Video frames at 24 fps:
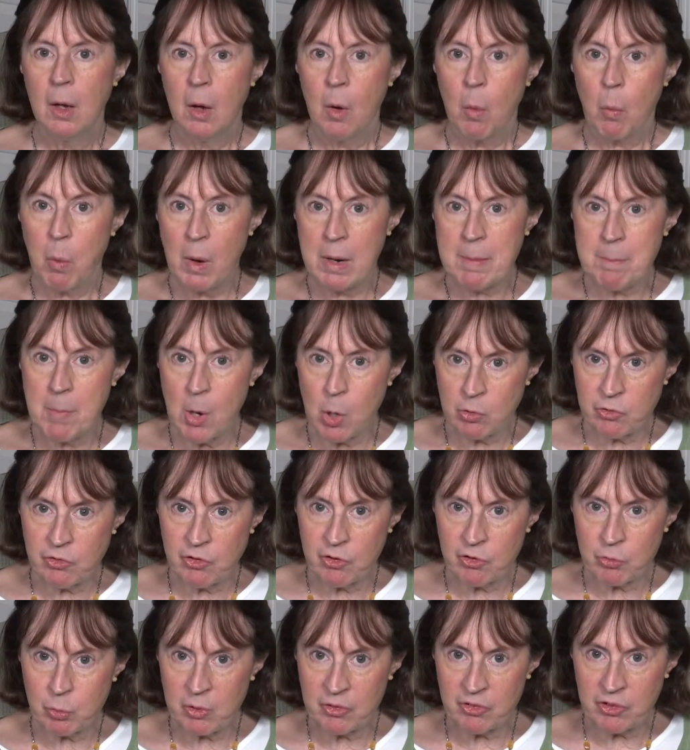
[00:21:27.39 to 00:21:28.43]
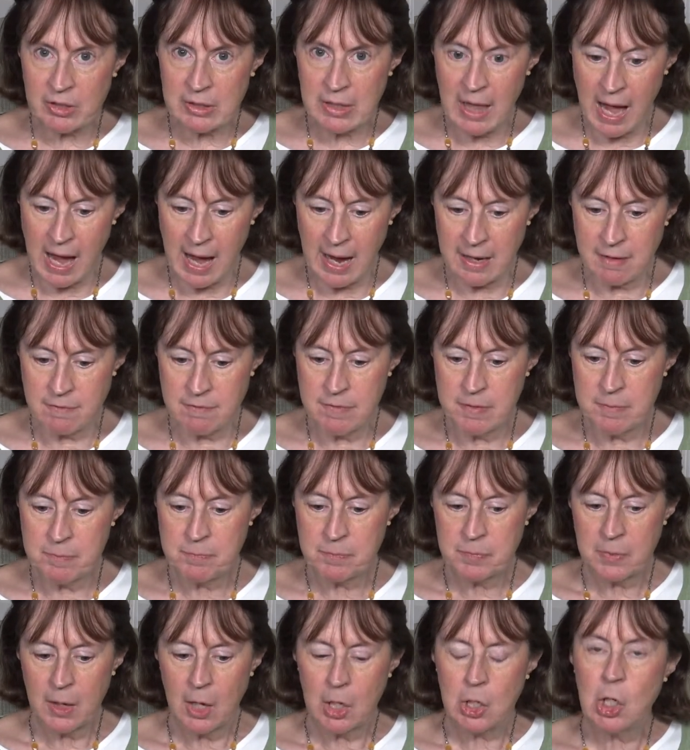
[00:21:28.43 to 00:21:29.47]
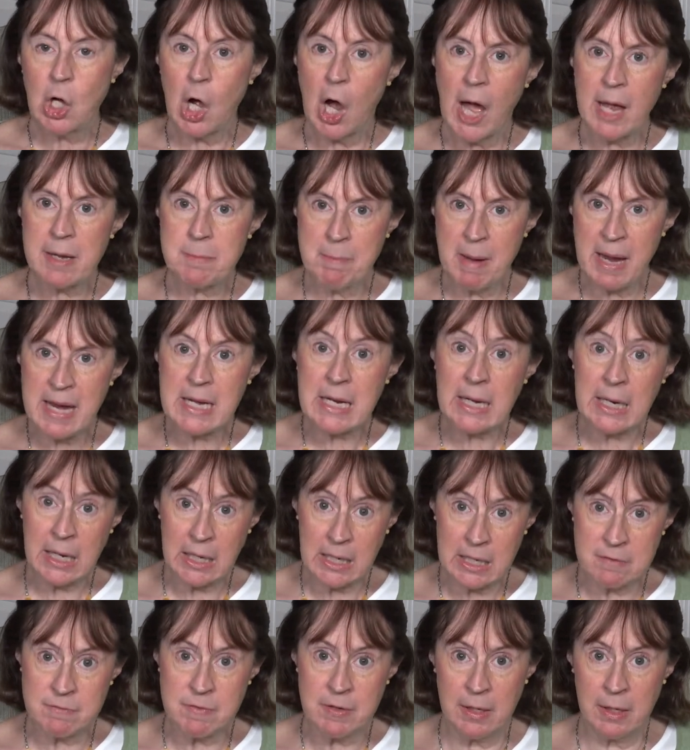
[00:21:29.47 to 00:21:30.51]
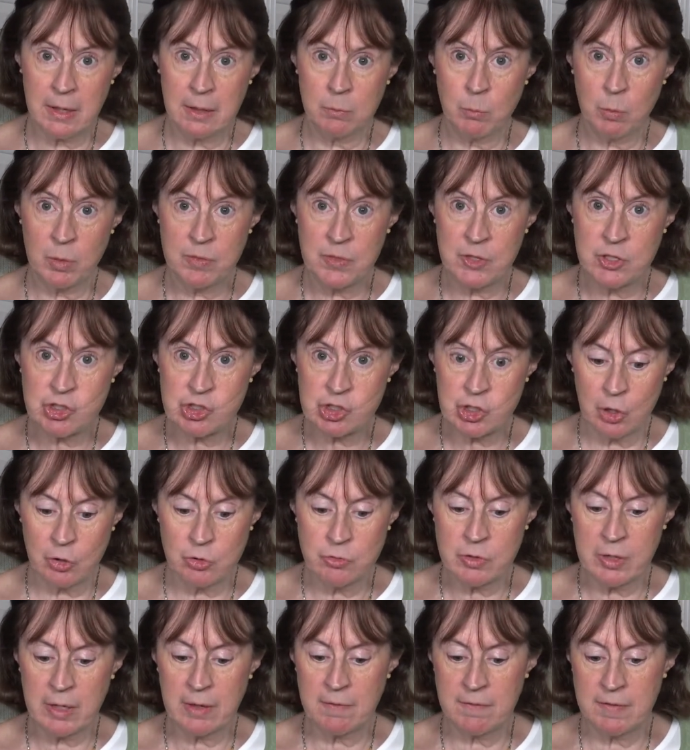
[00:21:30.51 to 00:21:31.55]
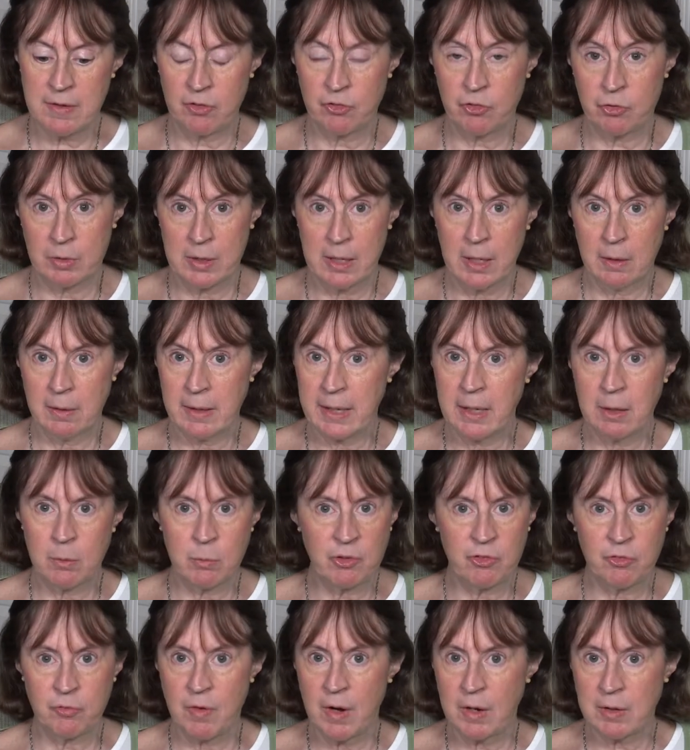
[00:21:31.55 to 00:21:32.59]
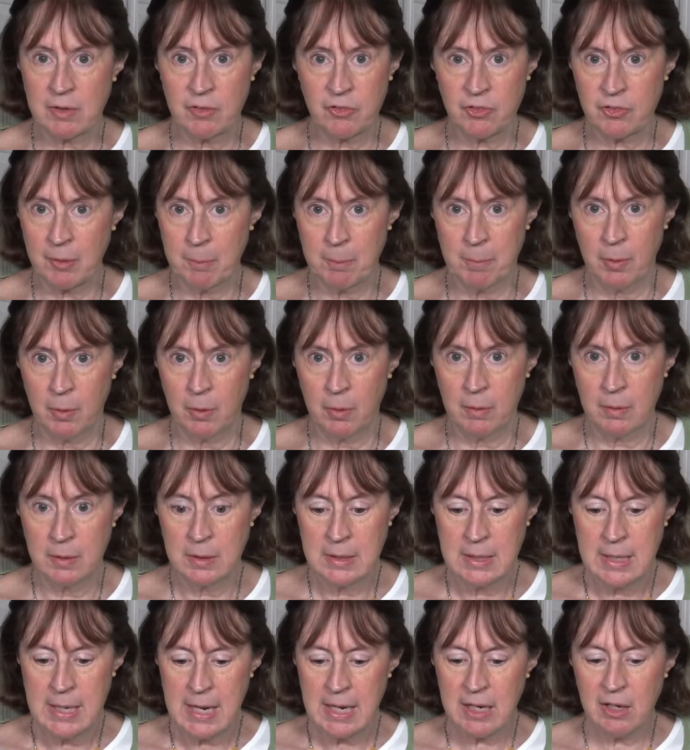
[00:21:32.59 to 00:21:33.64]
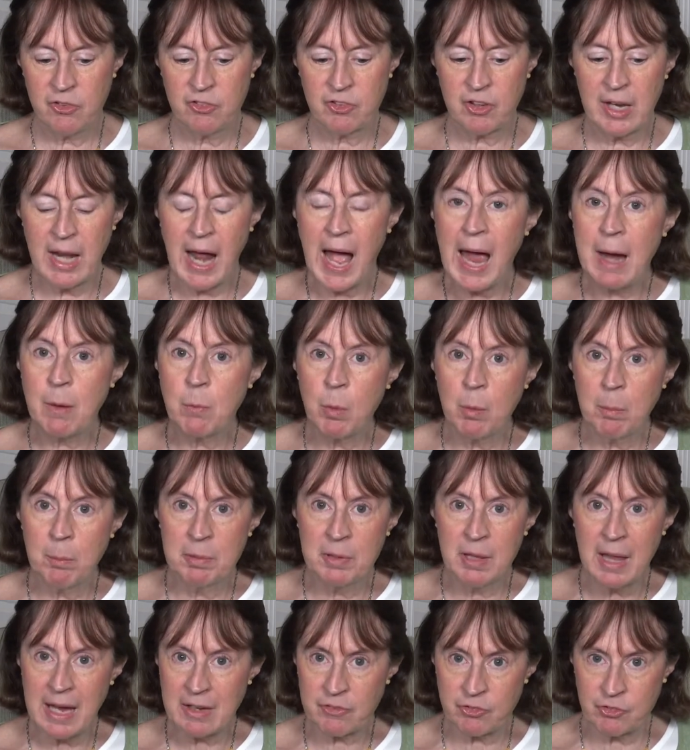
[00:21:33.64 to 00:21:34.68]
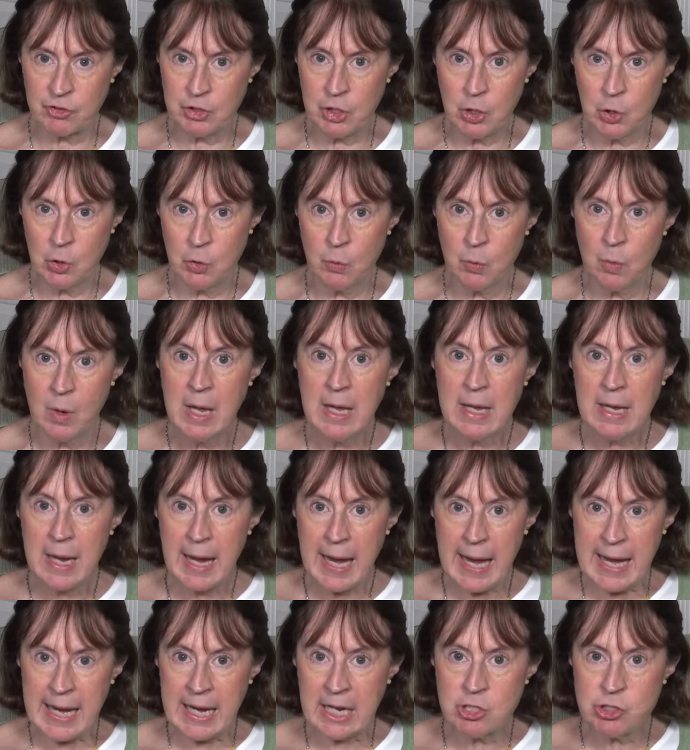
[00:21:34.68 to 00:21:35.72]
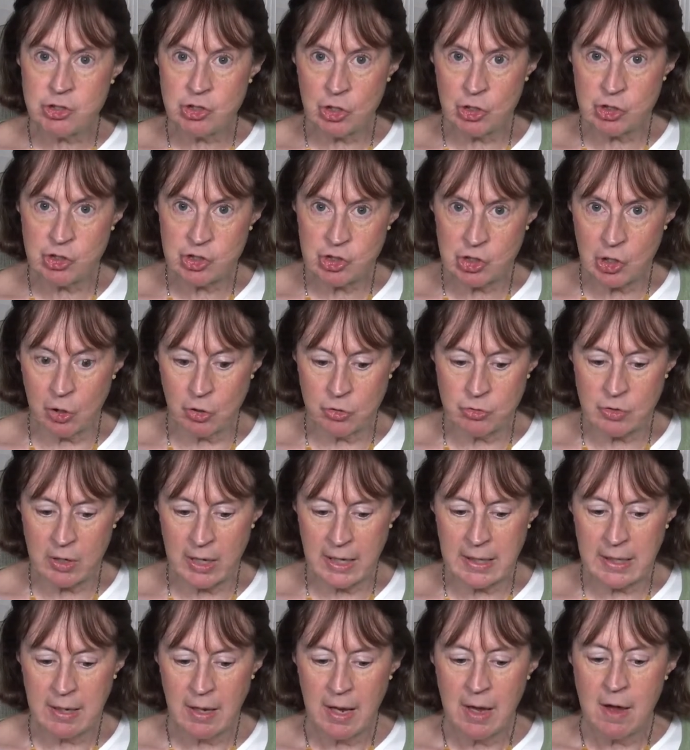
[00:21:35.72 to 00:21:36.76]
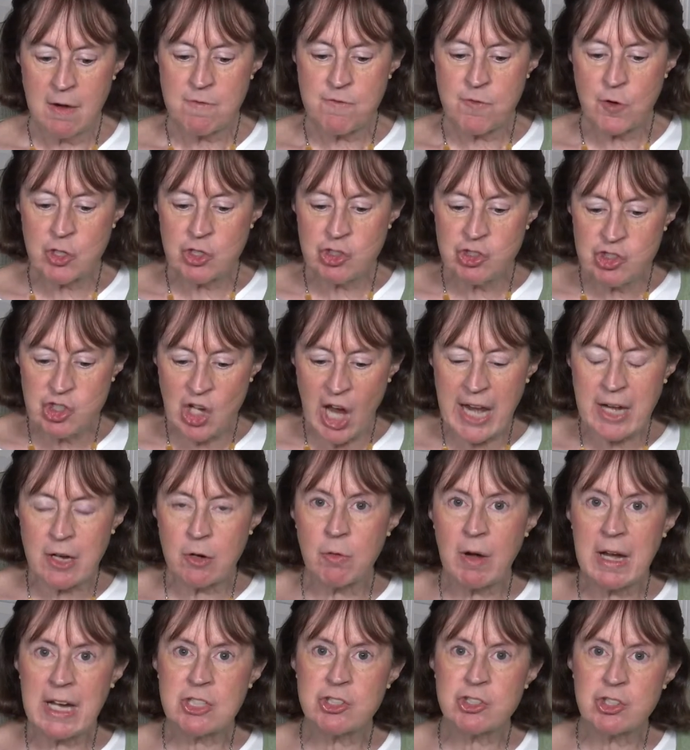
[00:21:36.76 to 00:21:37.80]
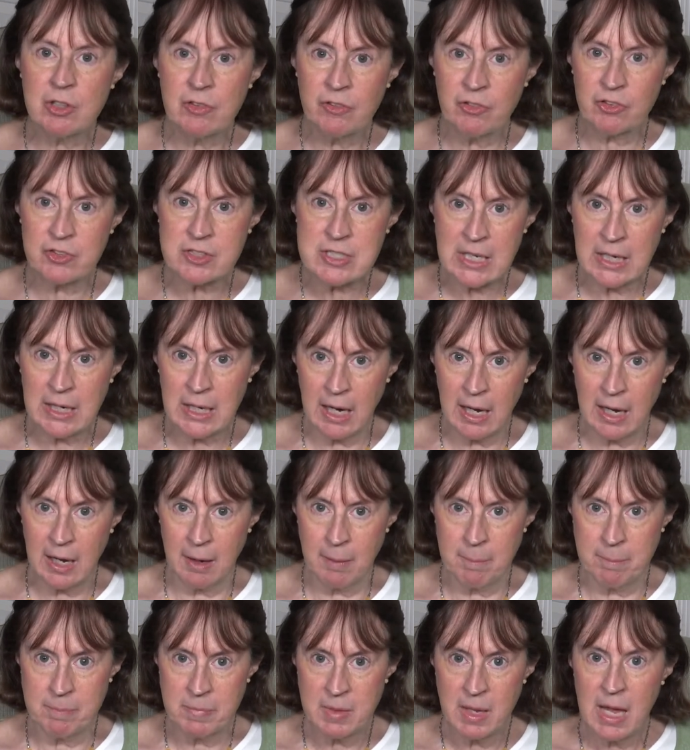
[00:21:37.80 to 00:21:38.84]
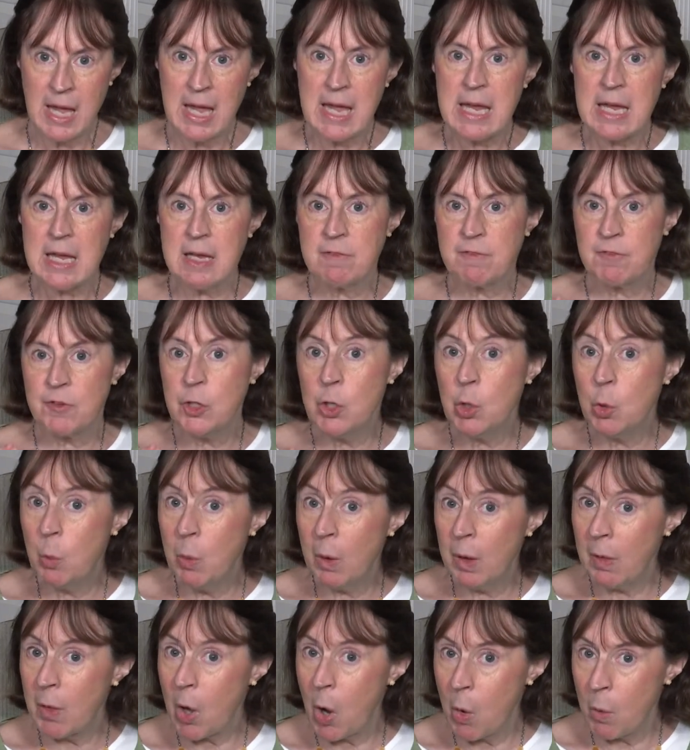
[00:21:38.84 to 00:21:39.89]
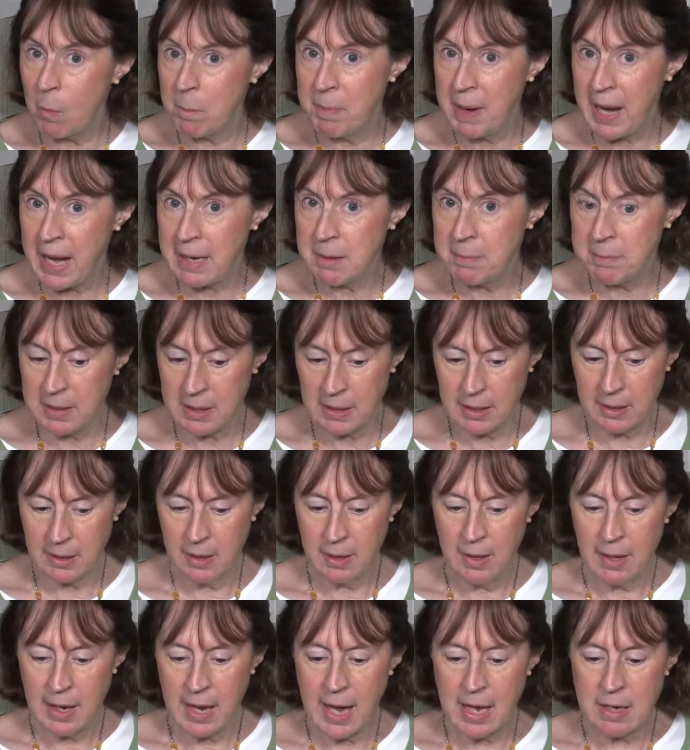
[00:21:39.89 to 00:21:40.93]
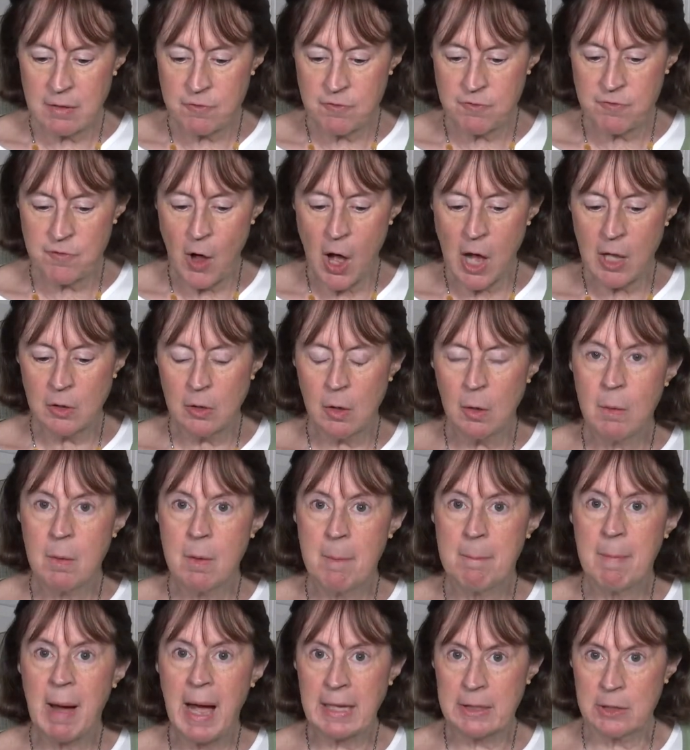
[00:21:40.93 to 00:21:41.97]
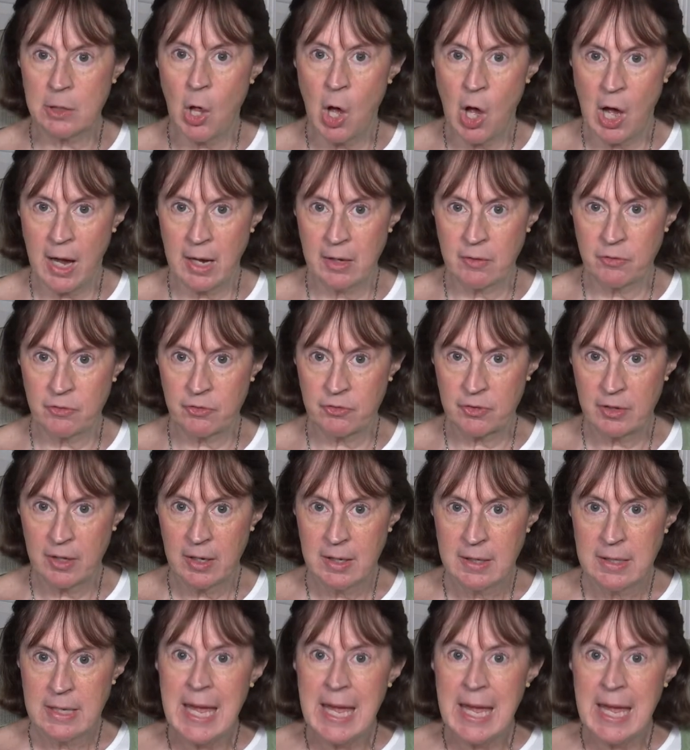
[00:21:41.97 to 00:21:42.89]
When Moses was alive, God made a covenant with the children of Israel, and it was very simple. He said, I will bless you and your children for generations to come if you will obey me, and follow my laws.